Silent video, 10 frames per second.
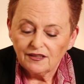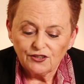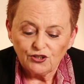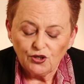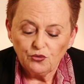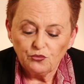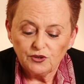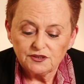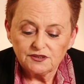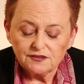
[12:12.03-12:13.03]

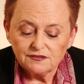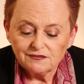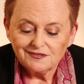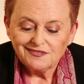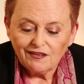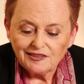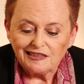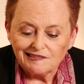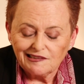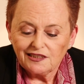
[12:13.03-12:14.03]
was
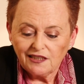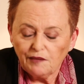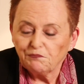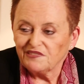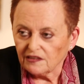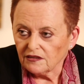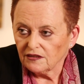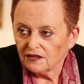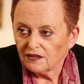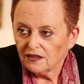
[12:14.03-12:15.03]
suddenly empty
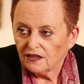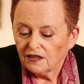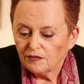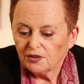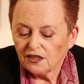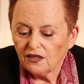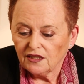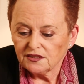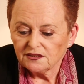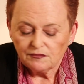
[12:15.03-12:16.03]

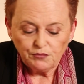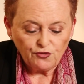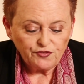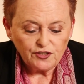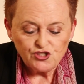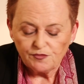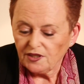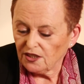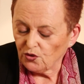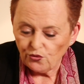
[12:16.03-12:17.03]
because both Egypt
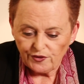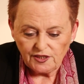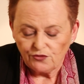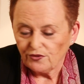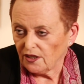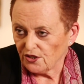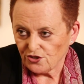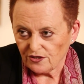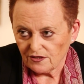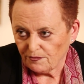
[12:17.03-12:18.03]
had already a
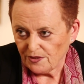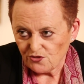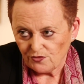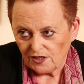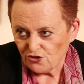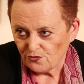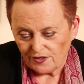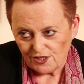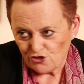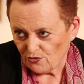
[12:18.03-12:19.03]
peace relation
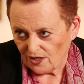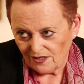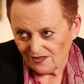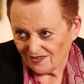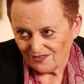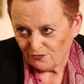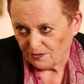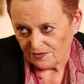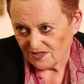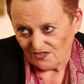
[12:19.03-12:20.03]
with Israel
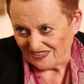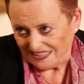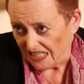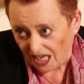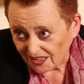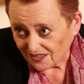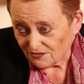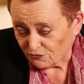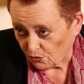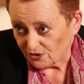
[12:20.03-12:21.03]
from 79,
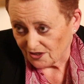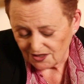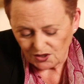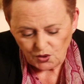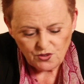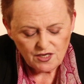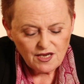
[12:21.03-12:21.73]
40 years ago,